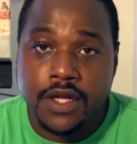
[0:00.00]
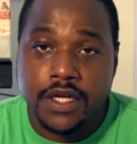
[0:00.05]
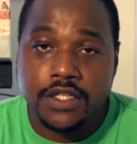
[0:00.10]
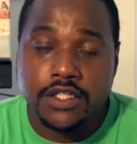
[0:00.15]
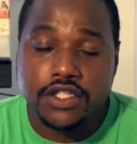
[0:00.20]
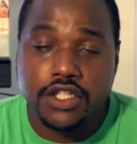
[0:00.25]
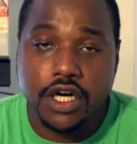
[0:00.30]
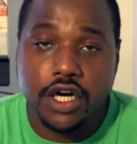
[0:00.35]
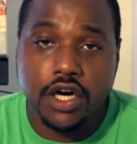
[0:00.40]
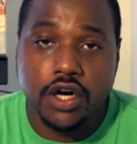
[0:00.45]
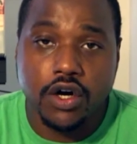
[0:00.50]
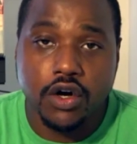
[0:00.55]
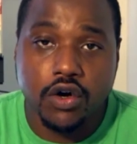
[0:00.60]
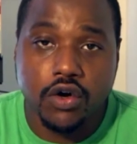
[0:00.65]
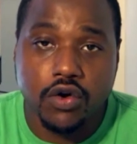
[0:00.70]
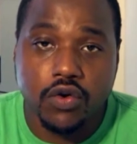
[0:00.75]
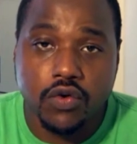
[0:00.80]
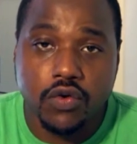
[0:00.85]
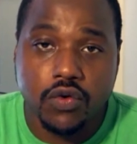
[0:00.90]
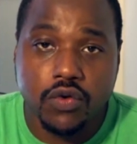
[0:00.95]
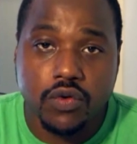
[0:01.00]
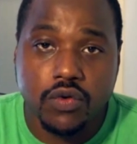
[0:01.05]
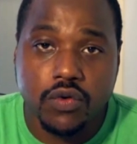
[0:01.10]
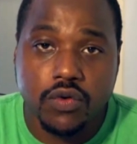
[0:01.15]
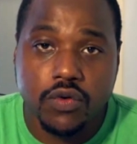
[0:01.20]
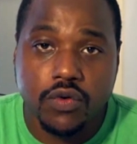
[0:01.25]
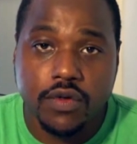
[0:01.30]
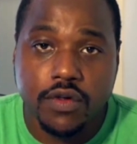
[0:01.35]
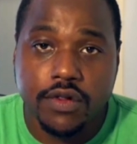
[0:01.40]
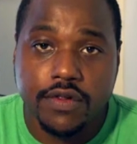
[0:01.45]
So
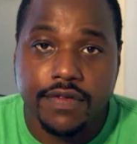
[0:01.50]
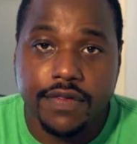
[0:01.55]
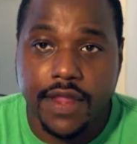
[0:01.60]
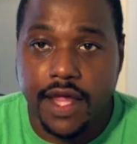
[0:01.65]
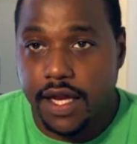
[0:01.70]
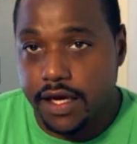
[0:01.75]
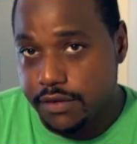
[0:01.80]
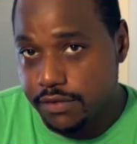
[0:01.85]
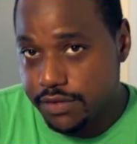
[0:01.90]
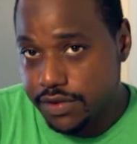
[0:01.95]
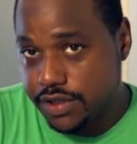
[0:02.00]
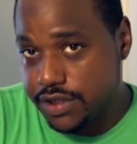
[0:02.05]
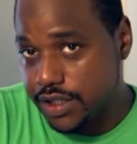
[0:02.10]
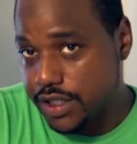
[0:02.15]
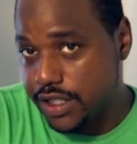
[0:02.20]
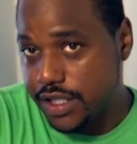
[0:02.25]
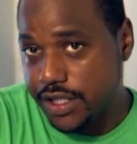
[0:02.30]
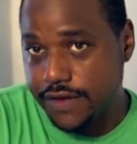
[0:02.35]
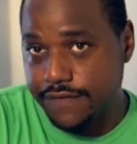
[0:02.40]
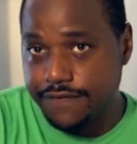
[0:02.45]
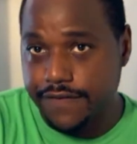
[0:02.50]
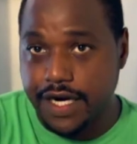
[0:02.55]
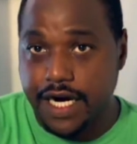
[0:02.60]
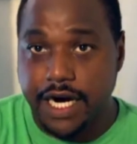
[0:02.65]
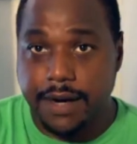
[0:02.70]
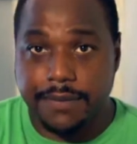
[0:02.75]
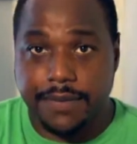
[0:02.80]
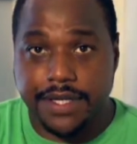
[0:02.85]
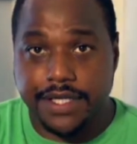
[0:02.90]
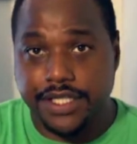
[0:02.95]
now that we see the
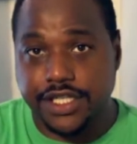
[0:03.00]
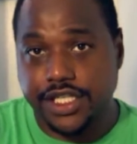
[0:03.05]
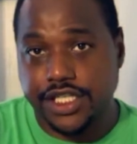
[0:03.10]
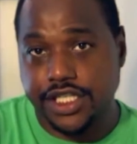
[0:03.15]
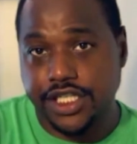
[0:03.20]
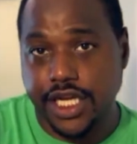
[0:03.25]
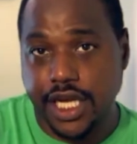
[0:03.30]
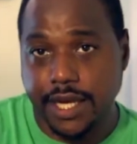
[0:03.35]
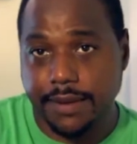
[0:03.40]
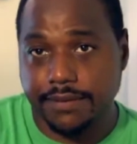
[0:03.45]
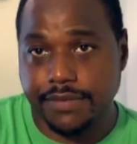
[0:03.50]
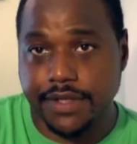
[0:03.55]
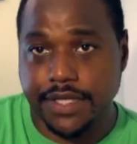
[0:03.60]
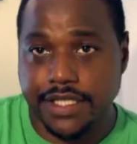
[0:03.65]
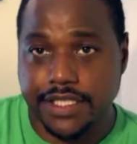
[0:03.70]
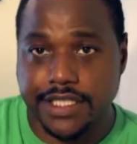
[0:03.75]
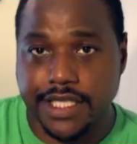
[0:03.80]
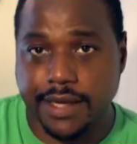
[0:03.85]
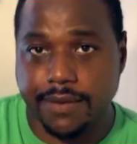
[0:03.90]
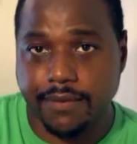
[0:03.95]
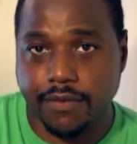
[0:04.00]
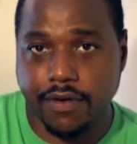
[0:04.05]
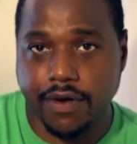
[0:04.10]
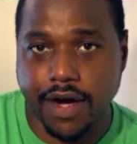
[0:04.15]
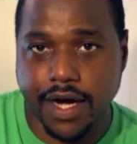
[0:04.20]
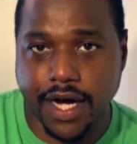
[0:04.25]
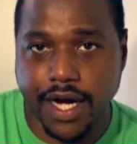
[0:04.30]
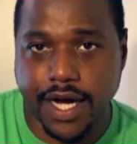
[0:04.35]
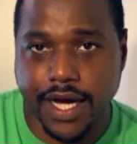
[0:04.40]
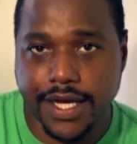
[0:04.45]
environment shape these
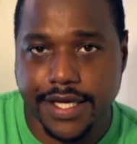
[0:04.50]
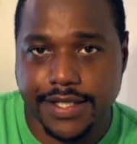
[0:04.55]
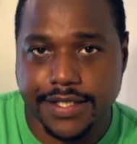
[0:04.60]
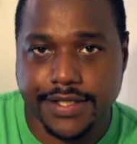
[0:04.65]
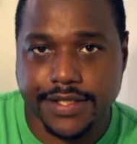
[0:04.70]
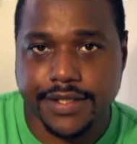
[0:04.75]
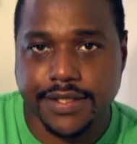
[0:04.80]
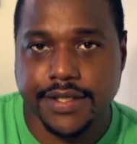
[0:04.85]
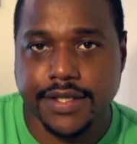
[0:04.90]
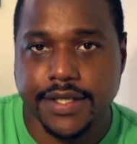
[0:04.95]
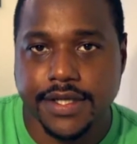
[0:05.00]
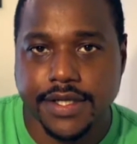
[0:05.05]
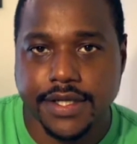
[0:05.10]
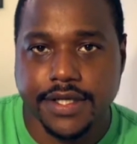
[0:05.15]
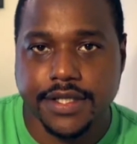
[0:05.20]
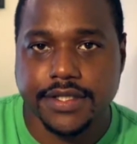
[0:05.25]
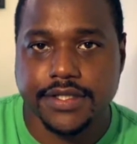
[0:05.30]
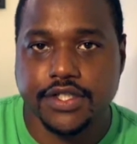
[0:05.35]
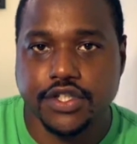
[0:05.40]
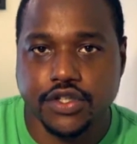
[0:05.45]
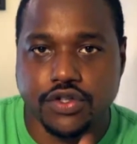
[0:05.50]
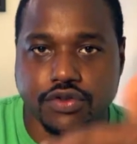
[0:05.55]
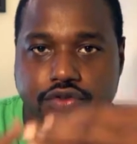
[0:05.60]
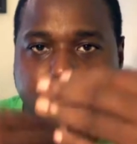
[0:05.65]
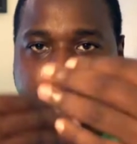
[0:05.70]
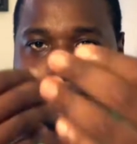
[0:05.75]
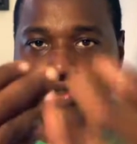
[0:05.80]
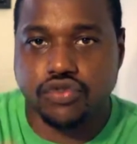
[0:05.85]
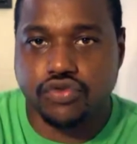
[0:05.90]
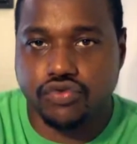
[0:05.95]
samurais to
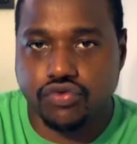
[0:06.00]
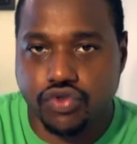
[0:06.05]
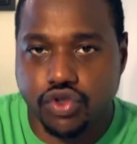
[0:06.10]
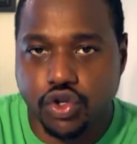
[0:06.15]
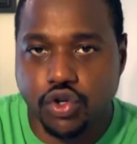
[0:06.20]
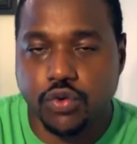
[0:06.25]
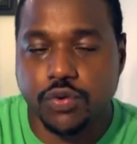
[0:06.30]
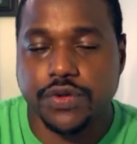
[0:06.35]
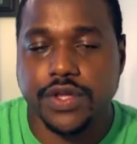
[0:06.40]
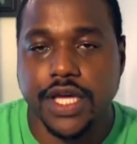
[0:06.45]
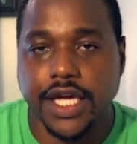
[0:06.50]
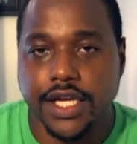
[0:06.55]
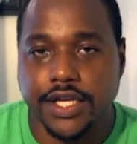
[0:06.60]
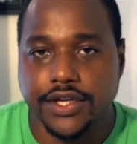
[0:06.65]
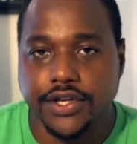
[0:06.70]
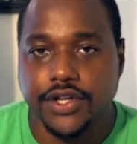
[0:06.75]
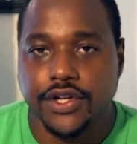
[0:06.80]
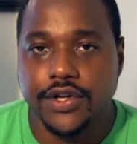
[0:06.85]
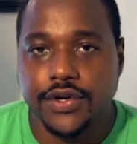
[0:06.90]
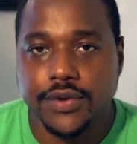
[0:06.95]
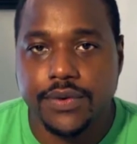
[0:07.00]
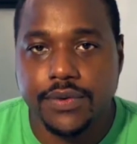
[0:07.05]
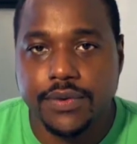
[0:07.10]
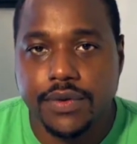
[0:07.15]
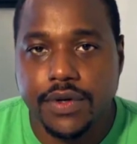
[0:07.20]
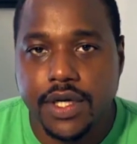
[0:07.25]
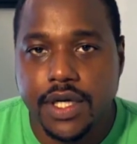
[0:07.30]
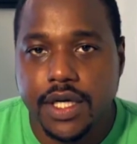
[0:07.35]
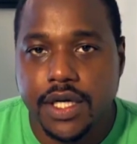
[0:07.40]
do what they do,